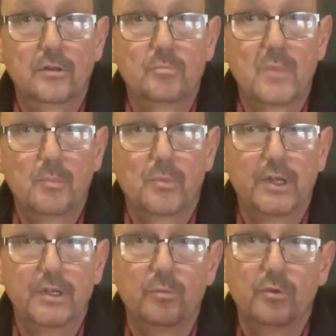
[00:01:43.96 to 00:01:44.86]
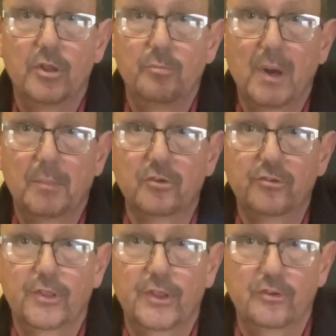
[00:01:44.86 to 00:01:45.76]
membrane and
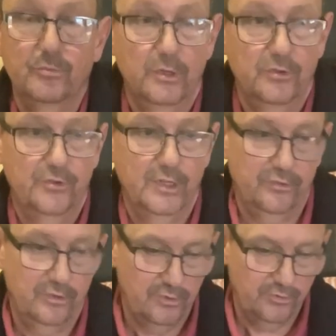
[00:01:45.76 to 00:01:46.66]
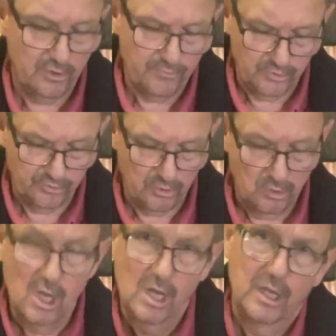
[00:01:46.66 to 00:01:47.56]
bubbles and things where it sticks to the surface. So
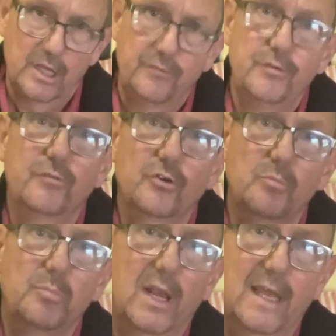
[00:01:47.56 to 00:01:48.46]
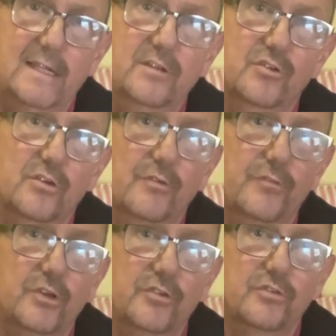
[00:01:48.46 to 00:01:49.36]
if you've got a plain
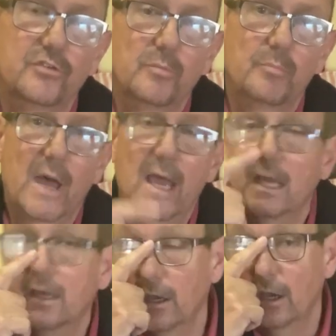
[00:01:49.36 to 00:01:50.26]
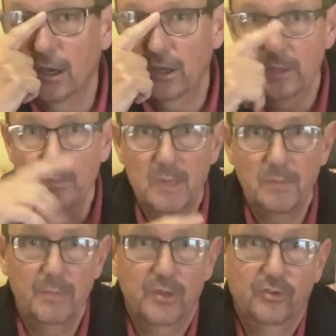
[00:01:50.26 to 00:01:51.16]
surface back, it may
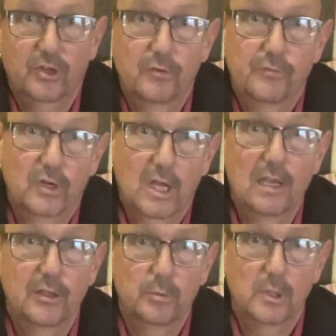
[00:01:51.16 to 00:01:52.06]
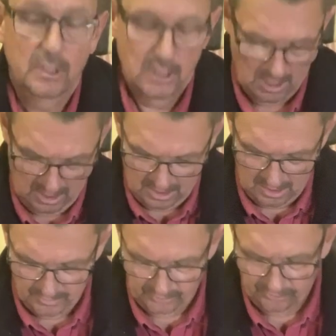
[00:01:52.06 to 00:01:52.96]
be best to go for a coloured one.
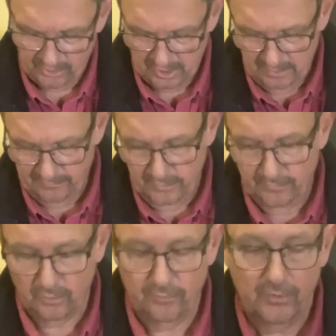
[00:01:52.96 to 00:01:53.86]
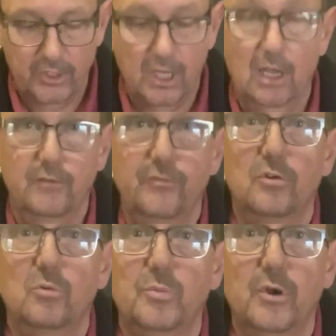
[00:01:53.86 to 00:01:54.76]
But certainly if you've got a very
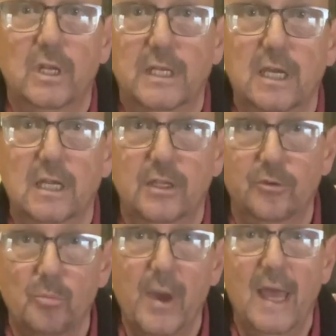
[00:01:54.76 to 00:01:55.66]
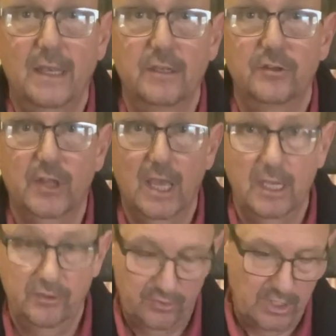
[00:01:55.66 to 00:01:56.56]
colourful or brightly coloured or patterned
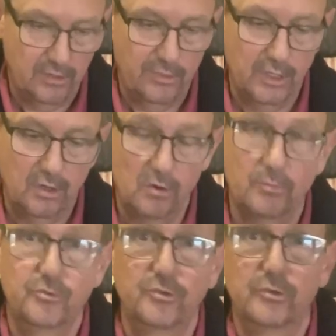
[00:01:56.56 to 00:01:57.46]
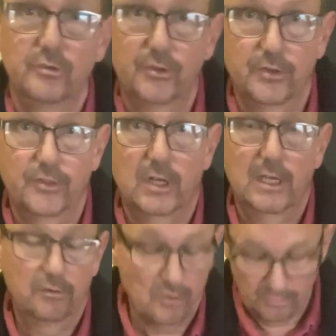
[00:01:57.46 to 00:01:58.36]
case, then I think the
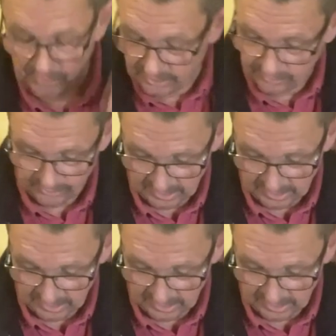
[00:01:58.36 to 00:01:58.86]
clear option is